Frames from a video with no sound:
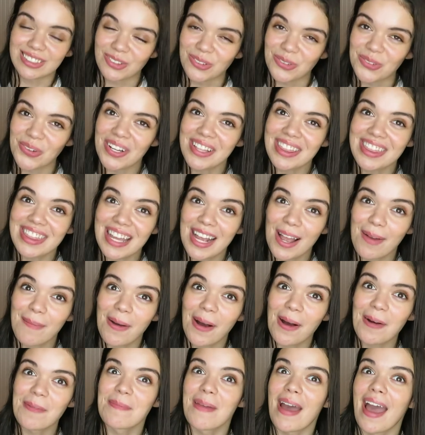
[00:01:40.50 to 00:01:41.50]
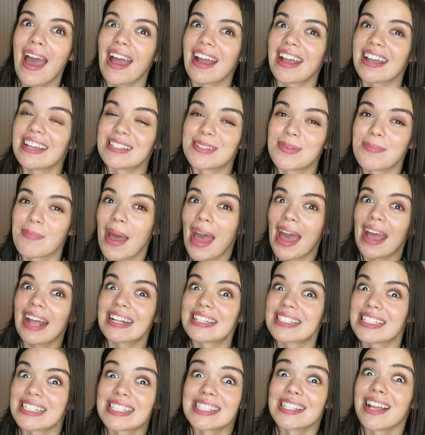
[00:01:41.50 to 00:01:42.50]
the one thing about Mac is
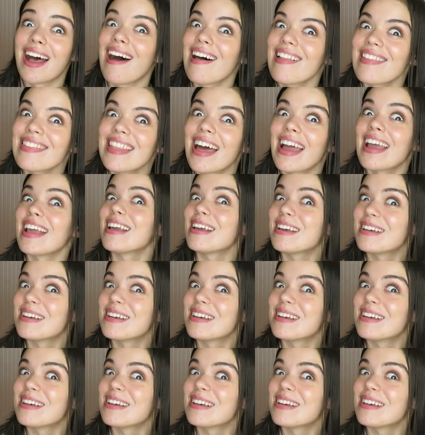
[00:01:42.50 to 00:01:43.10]
Mac does not like